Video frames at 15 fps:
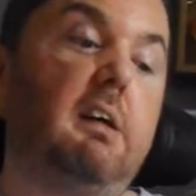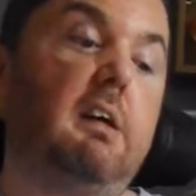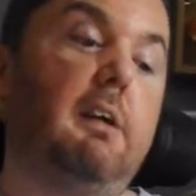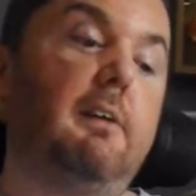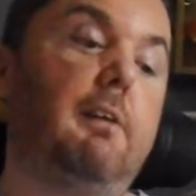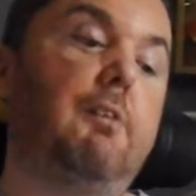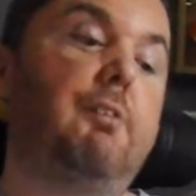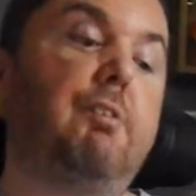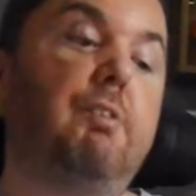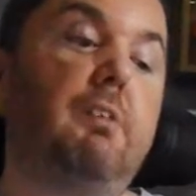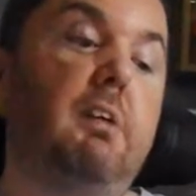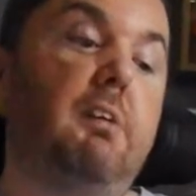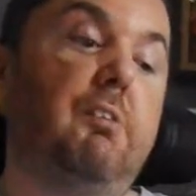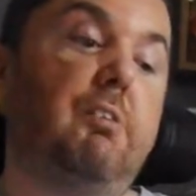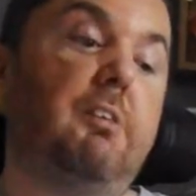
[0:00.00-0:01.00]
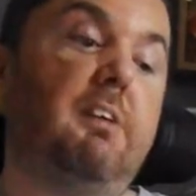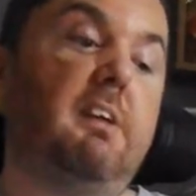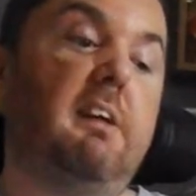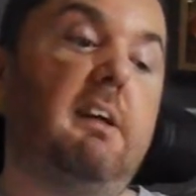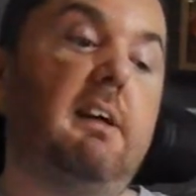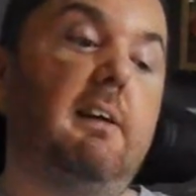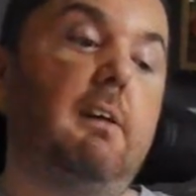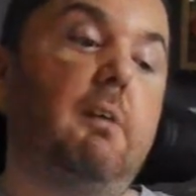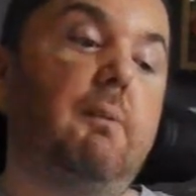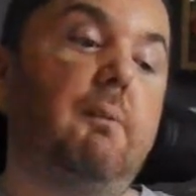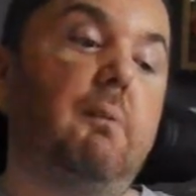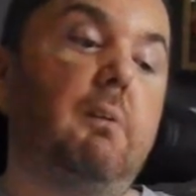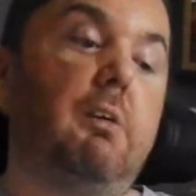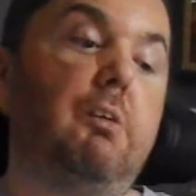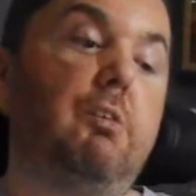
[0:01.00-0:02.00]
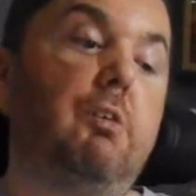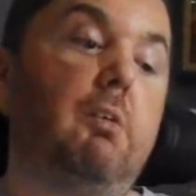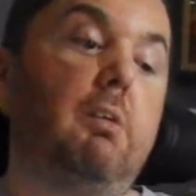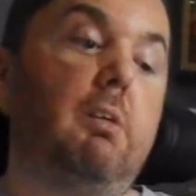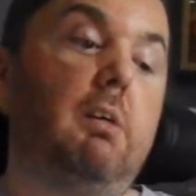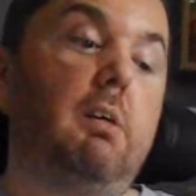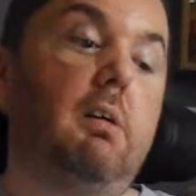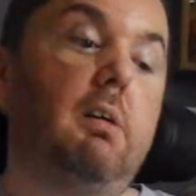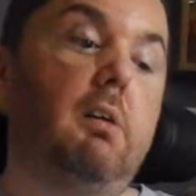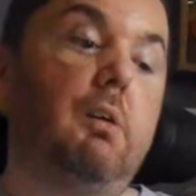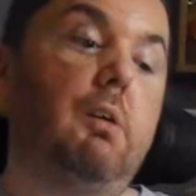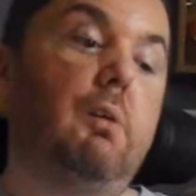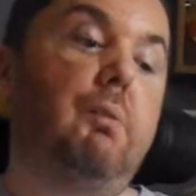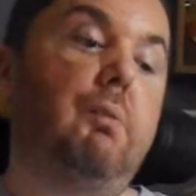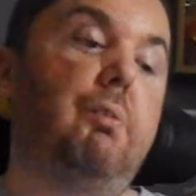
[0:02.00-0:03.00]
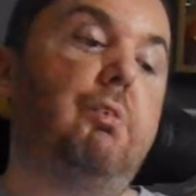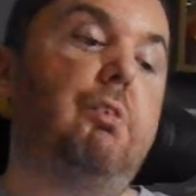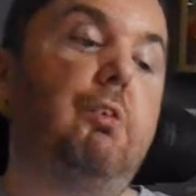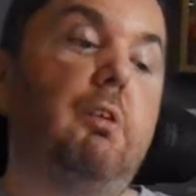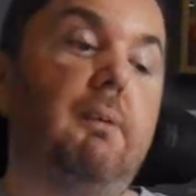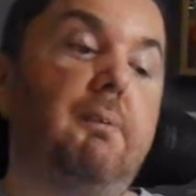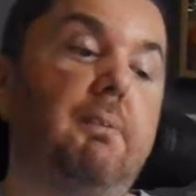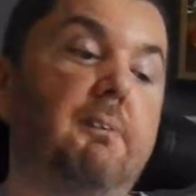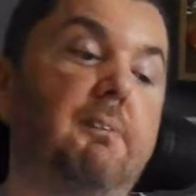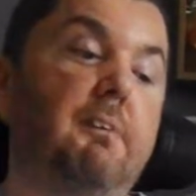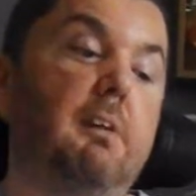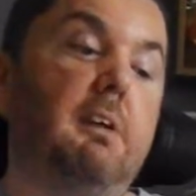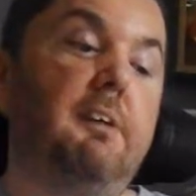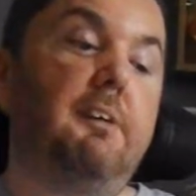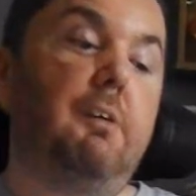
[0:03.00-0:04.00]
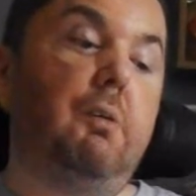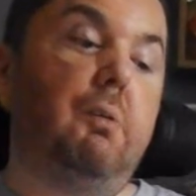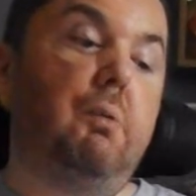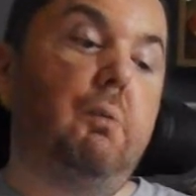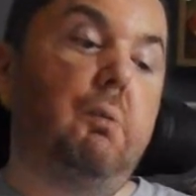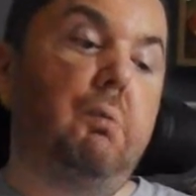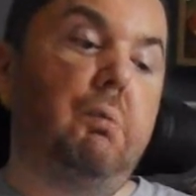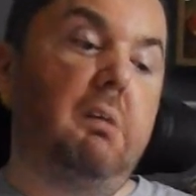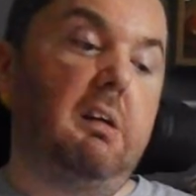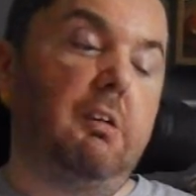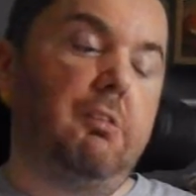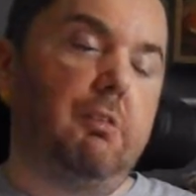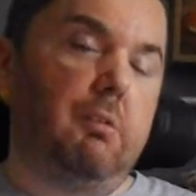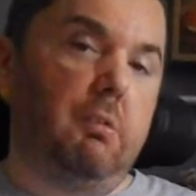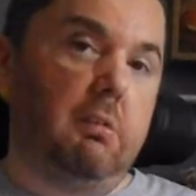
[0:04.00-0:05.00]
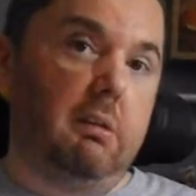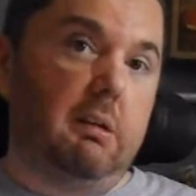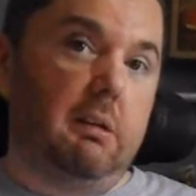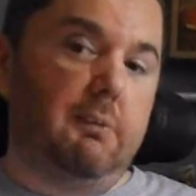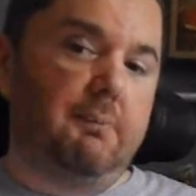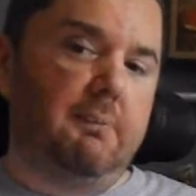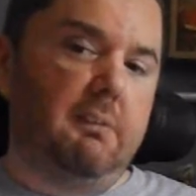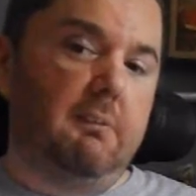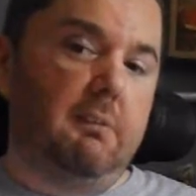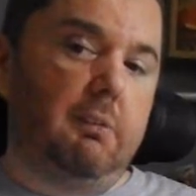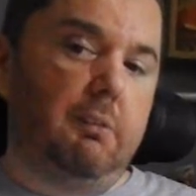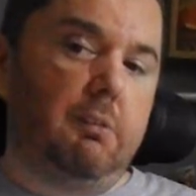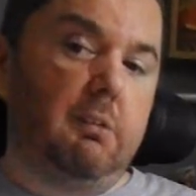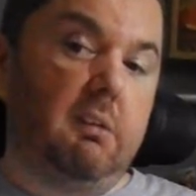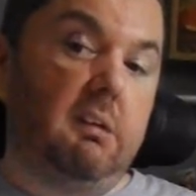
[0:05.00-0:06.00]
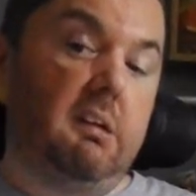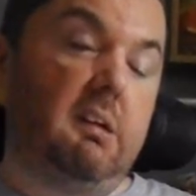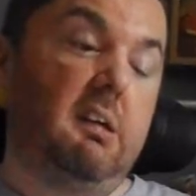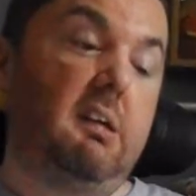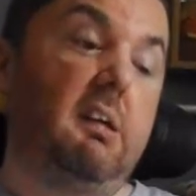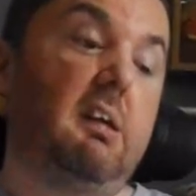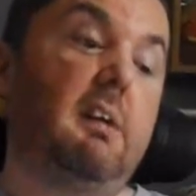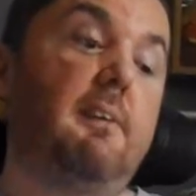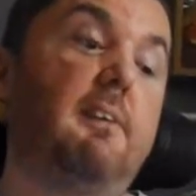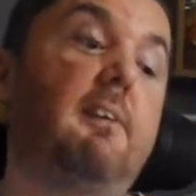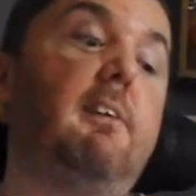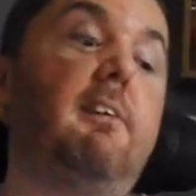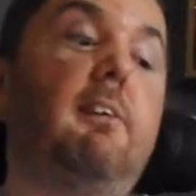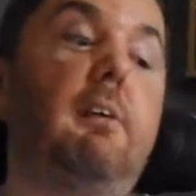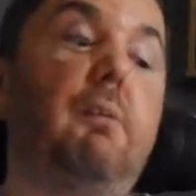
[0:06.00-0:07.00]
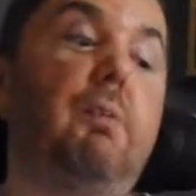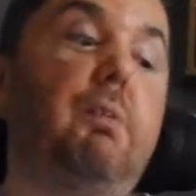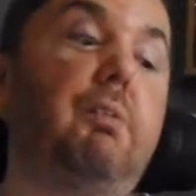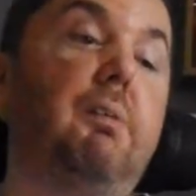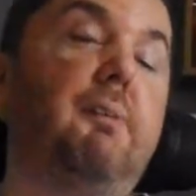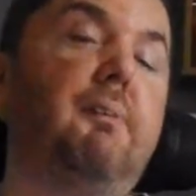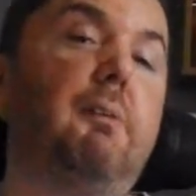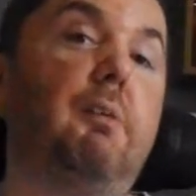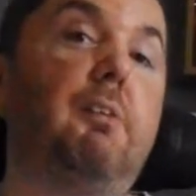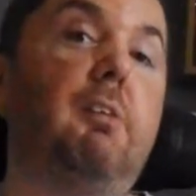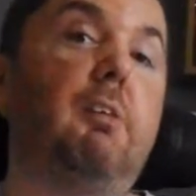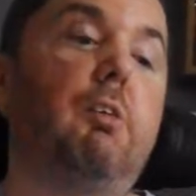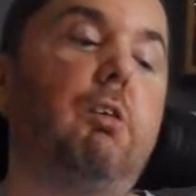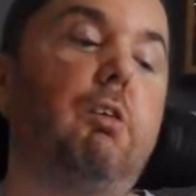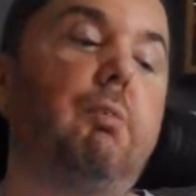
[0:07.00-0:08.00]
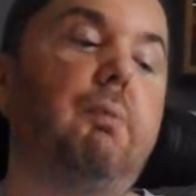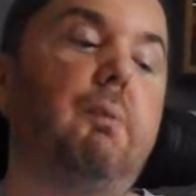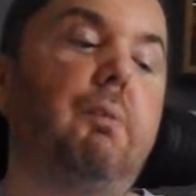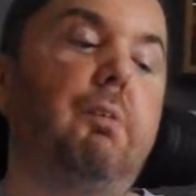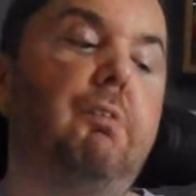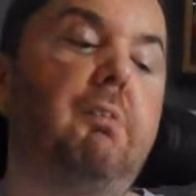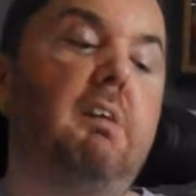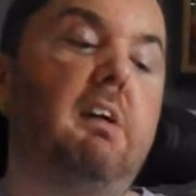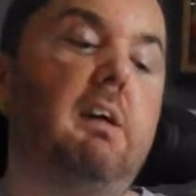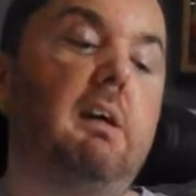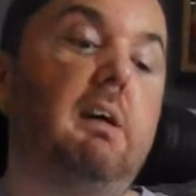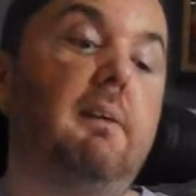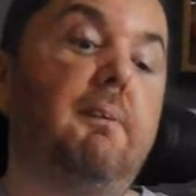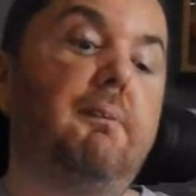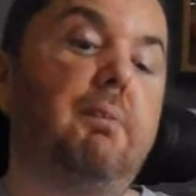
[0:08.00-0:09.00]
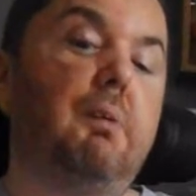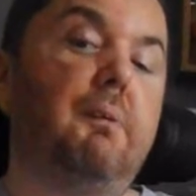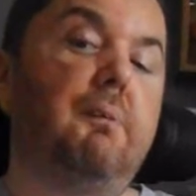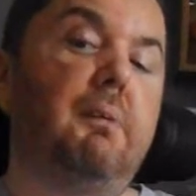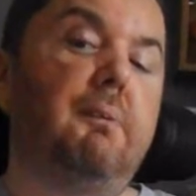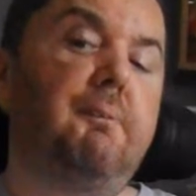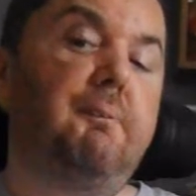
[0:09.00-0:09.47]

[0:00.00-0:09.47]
this fragrant and elegant white chocolate will surely provide a gourmet chocolate experience. This is in all three boxes, the small, the regular and the premium.